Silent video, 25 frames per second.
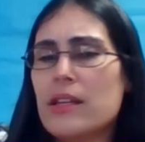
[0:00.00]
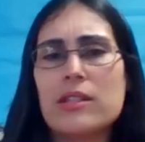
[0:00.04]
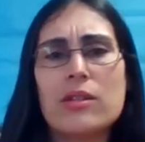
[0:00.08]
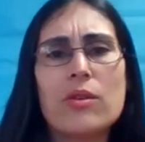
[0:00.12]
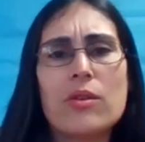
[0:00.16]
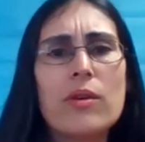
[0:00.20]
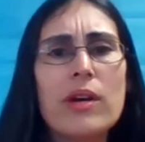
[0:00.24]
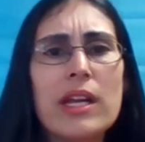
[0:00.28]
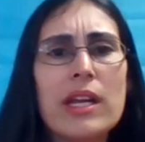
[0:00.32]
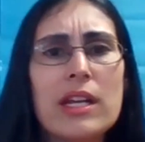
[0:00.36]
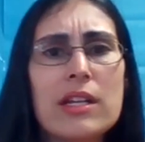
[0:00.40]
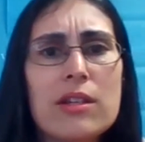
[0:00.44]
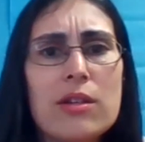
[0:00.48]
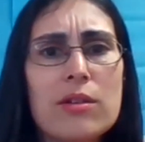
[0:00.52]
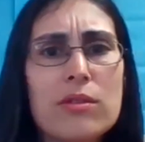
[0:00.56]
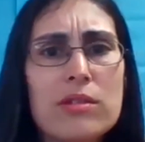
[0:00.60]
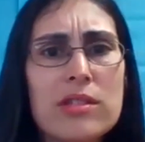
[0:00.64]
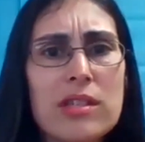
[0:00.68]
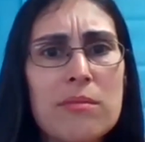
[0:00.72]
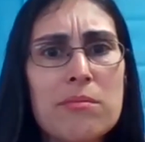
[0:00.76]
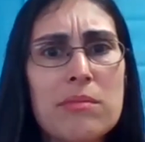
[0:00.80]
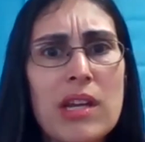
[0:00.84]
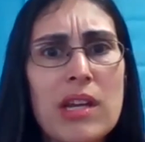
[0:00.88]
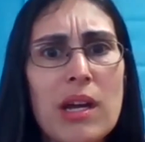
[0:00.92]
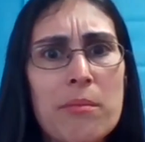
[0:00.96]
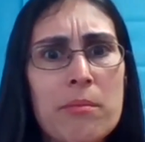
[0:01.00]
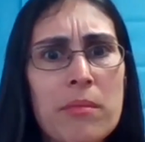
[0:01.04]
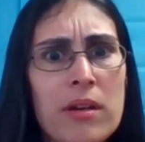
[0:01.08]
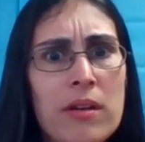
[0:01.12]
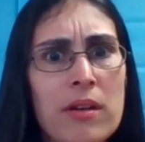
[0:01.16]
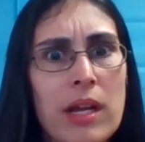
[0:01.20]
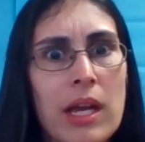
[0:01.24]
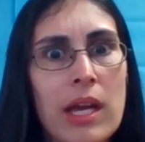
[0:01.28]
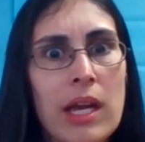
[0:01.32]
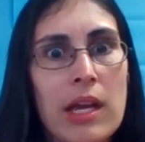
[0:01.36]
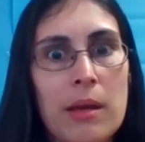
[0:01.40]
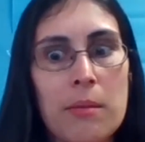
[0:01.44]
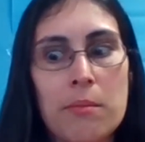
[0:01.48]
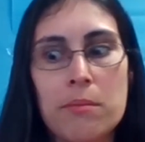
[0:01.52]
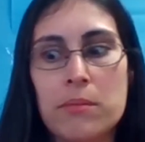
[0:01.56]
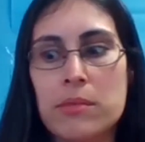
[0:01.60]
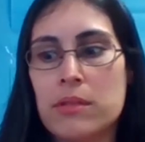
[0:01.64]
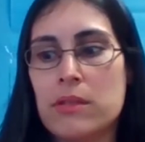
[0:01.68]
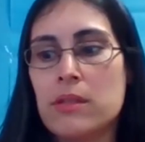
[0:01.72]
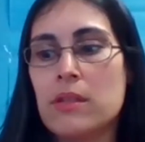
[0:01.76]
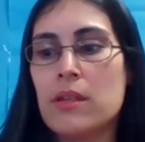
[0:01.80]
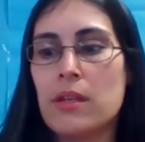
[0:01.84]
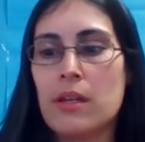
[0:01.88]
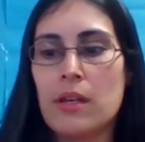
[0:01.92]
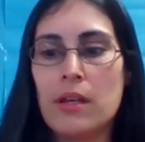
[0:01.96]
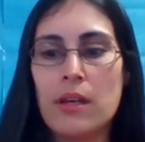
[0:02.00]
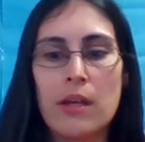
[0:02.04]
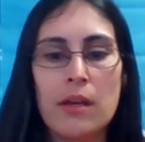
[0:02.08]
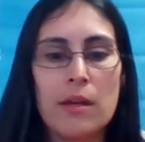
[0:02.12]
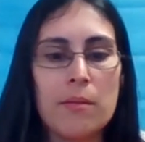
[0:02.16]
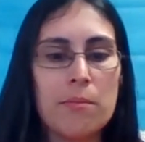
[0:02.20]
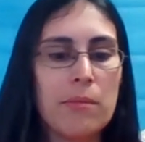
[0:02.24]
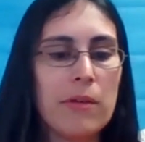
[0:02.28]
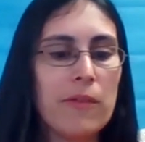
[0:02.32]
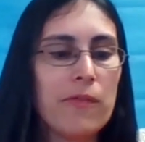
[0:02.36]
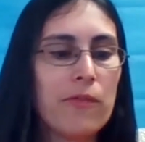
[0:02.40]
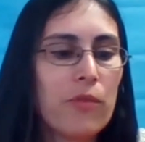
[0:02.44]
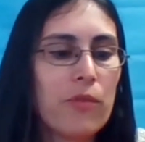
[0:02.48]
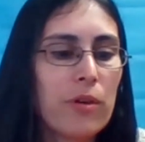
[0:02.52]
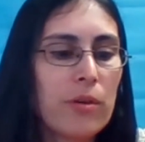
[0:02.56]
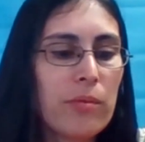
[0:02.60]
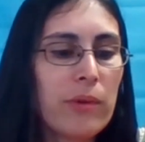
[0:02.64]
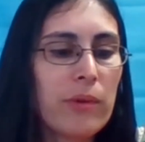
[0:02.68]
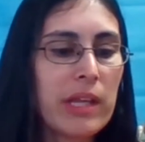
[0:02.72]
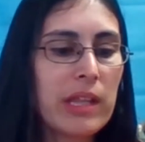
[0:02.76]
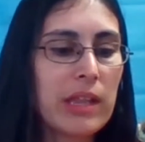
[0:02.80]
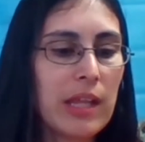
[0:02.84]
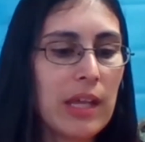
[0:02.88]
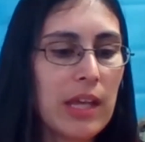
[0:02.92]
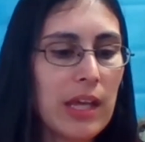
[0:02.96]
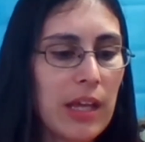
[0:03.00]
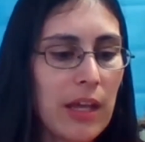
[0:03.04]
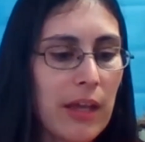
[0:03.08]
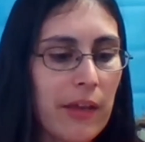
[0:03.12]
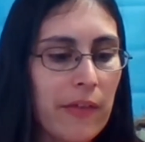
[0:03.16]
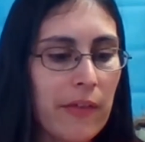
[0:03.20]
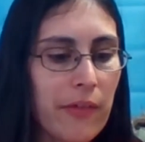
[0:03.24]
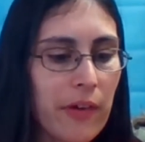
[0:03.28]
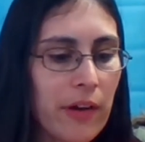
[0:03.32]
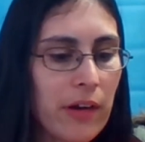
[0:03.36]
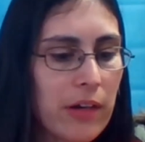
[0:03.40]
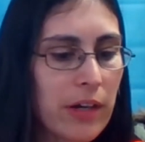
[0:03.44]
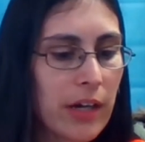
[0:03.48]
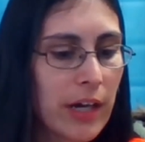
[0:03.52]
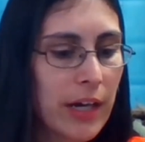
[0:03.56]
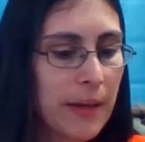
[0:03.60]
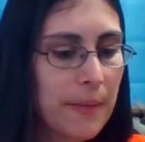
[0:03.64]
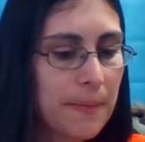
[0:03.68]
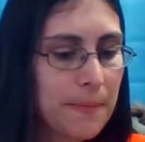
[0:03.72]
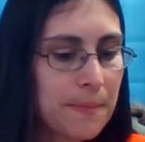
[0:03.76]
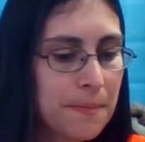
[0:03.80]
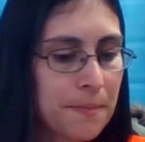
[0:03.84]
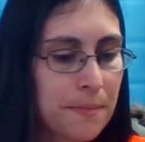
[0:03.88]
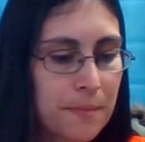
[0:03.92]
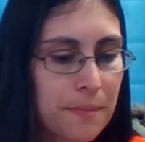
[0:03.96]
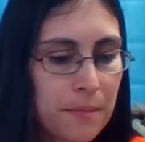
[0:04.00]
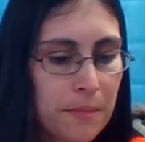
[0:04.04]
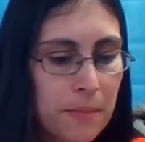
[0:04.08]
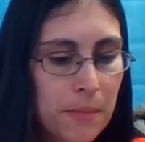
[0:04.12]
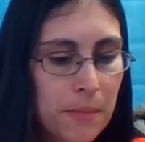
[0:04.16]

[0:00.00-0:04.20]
Let's go ahead and do some number games before we leave. All right.